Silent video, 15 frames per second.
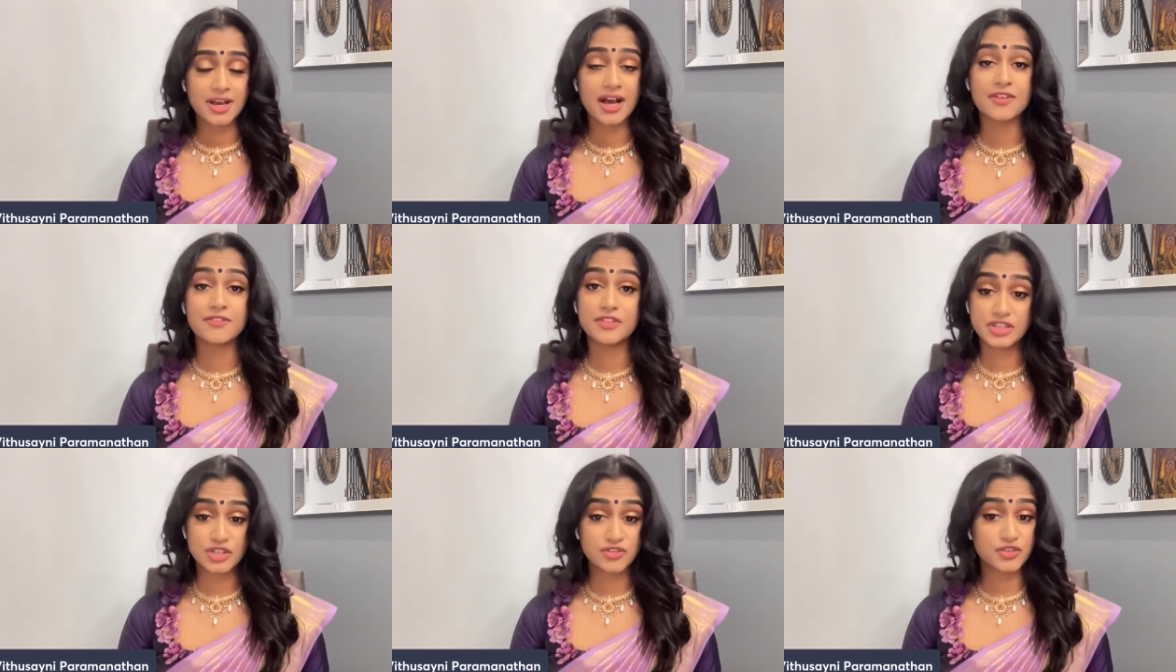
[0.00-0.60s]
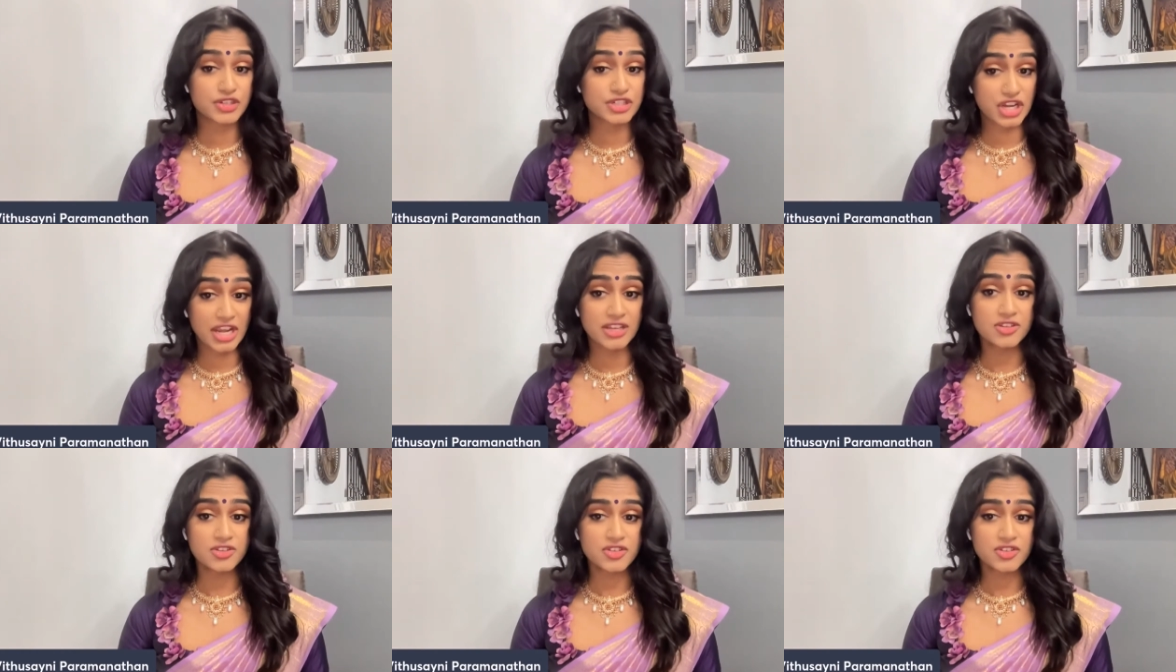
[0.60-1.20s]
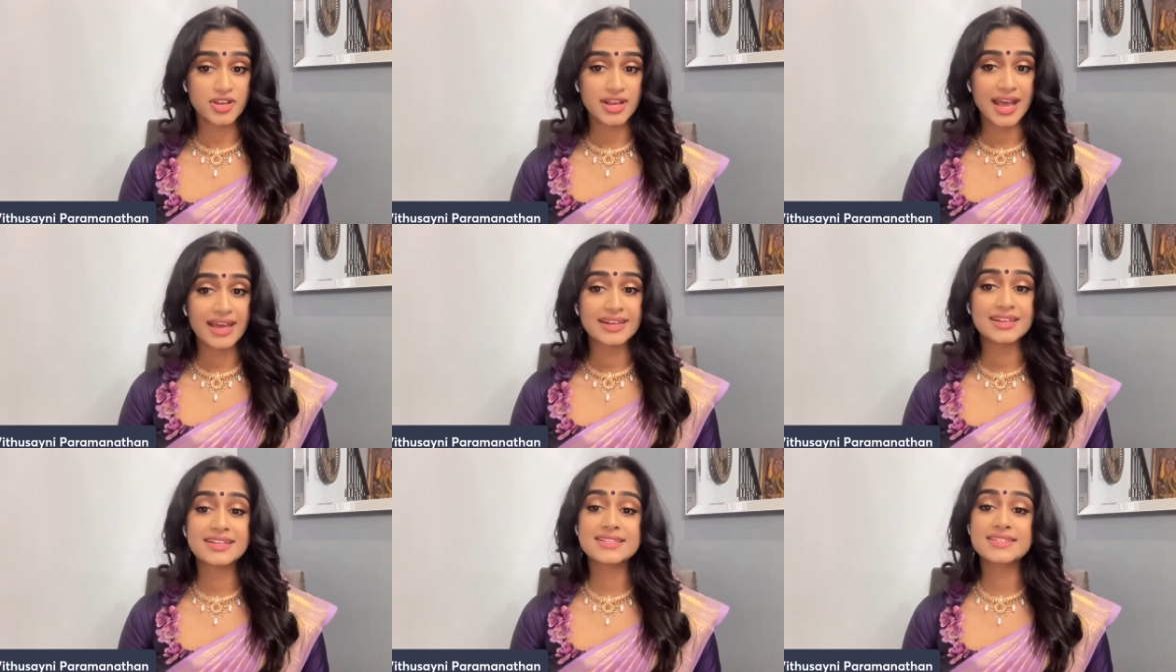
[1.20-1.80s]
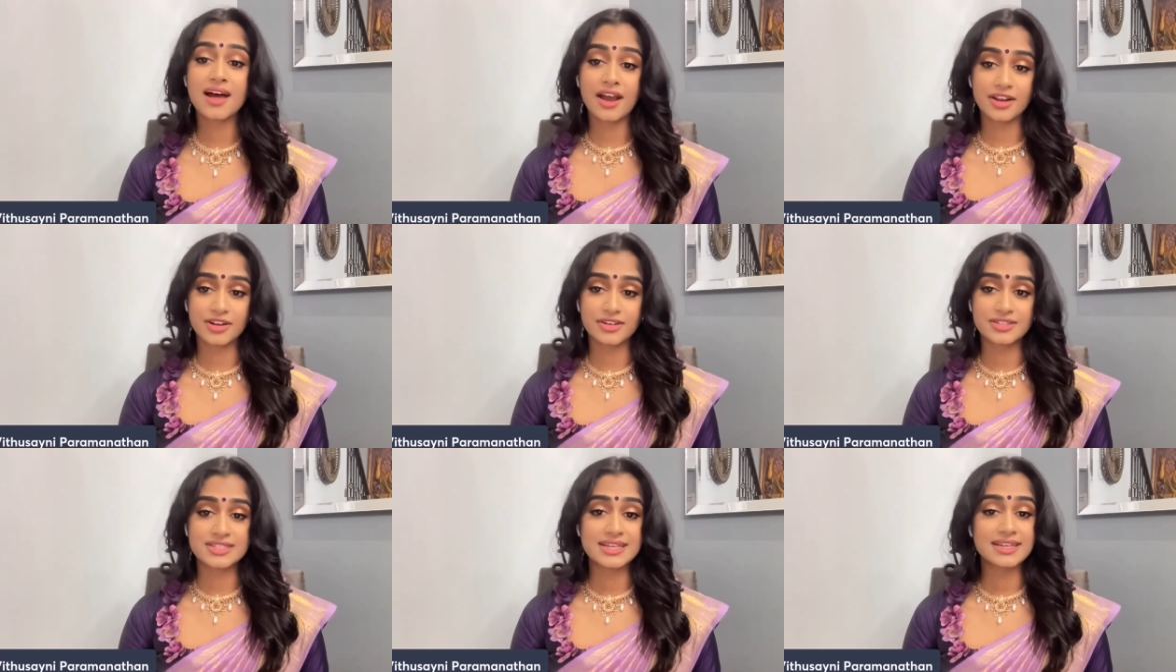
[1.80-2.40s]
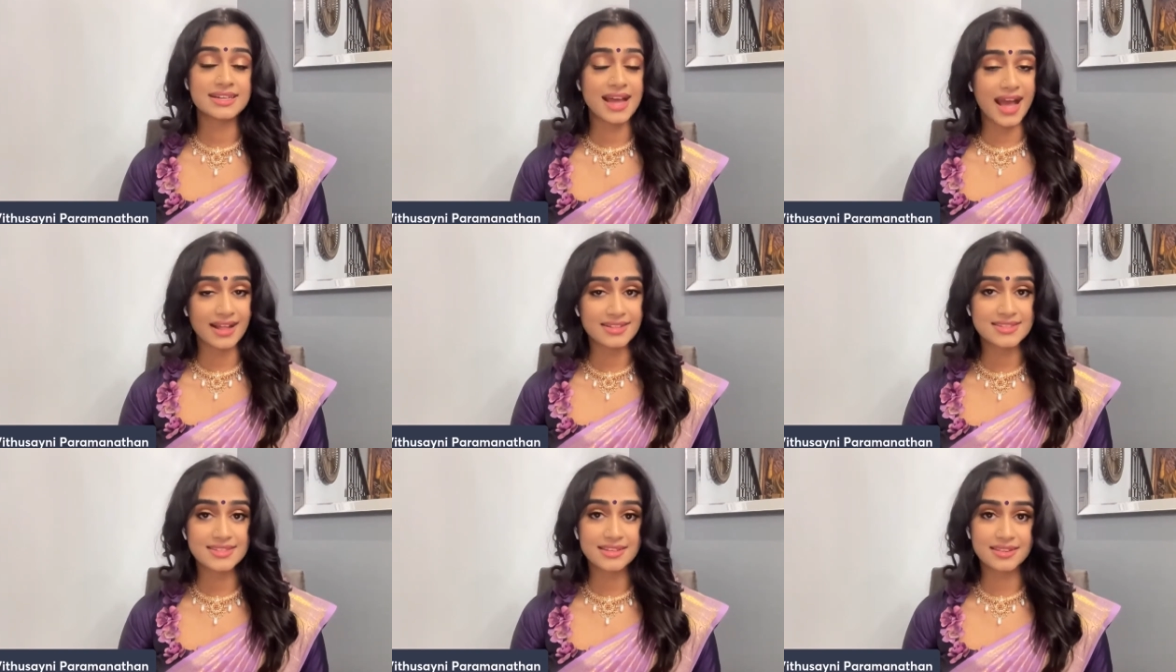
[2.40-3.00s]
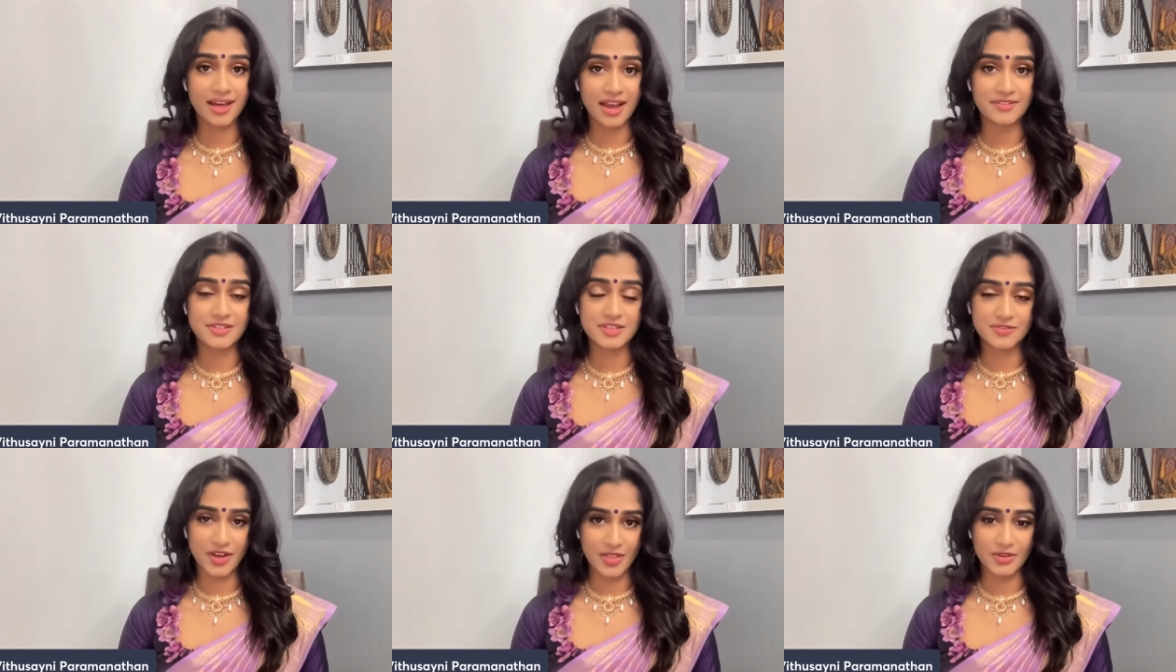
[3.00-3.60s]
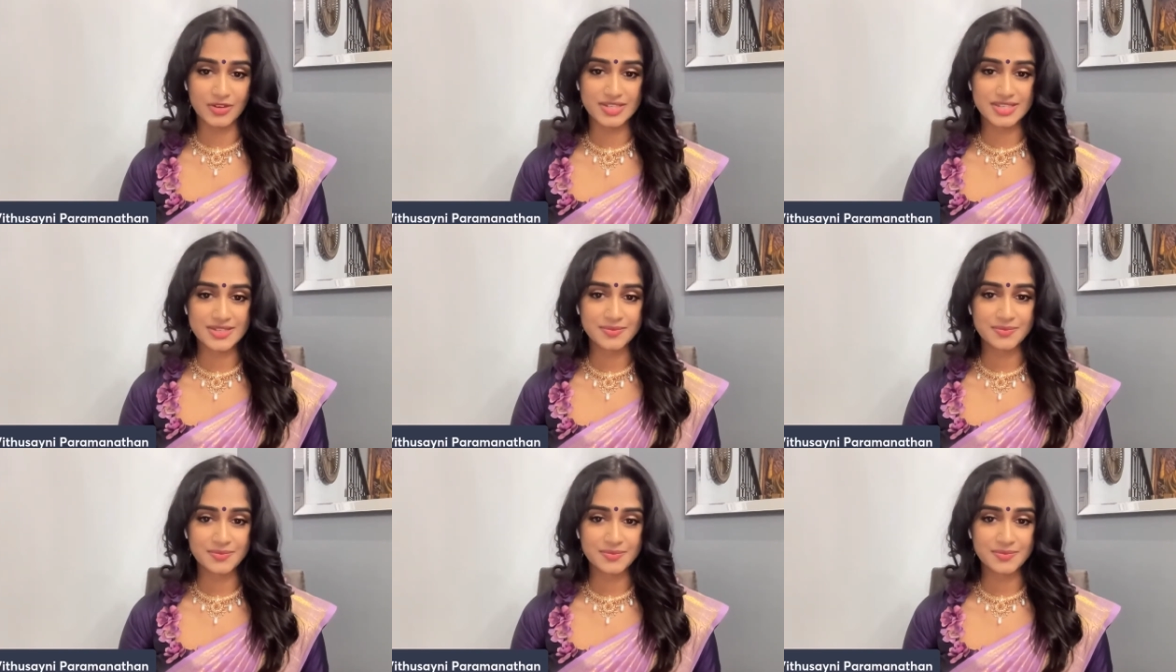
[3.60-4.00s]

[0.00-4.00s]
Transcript: a vision for change, and a desire to enhance the lives of others.